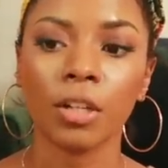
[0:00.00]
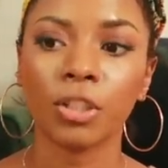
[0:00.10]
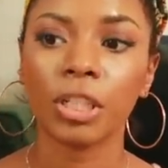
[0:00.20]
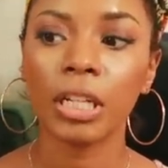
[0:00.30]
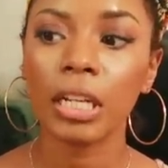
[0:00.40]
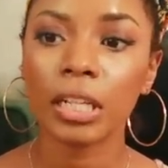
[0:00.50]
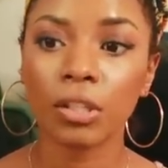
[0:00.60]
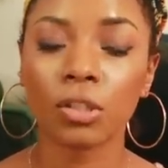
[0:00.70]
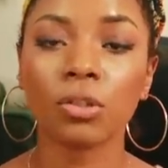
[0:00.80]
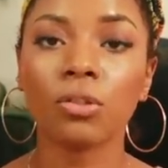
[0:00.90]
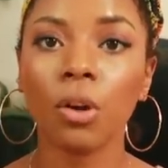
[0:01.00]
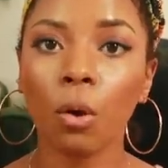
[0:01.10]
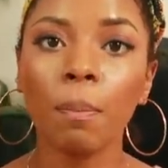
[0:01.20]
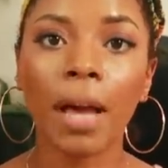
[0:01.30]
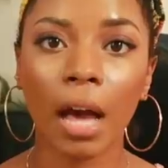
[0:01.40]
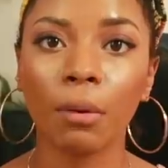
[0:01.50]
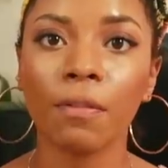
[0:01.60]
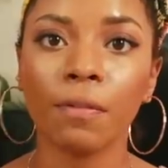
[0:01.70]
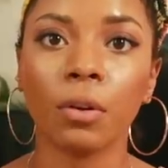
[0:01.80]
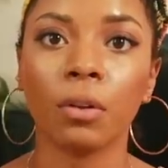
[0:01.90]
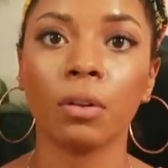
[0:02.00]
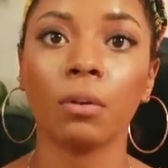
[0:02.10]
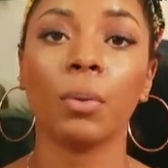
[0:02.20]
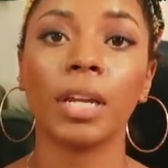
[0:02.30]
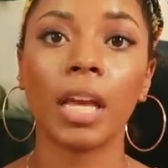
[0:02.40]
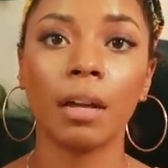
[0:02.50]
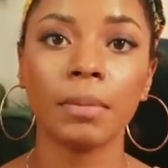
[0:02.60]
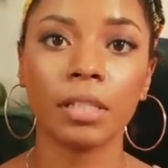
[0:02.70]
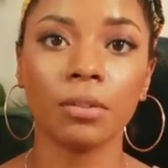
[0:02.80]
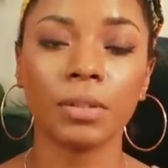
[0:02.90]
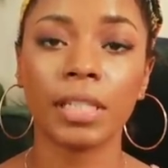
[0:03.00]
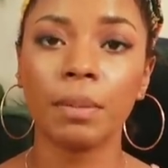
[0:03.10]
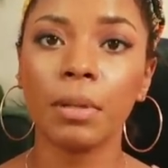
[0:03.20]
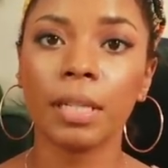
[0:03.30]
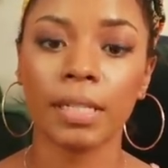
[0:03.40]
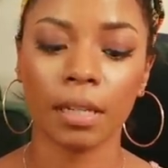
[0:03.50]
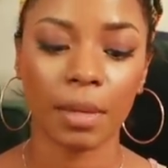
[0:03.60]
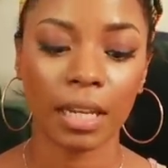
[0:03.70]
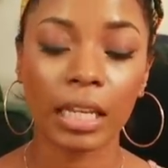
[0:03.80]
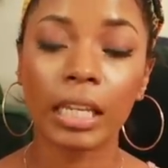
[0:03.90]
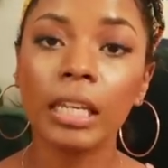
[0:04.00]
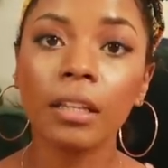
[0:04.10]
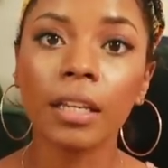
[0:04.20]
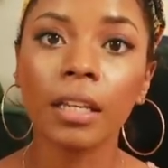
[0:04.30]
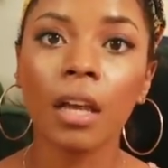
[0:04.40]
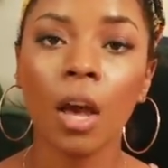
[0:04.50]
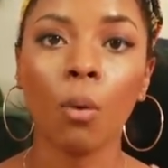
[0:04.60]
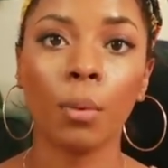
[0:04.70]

she is so powerful when it comes to symbolism and healing,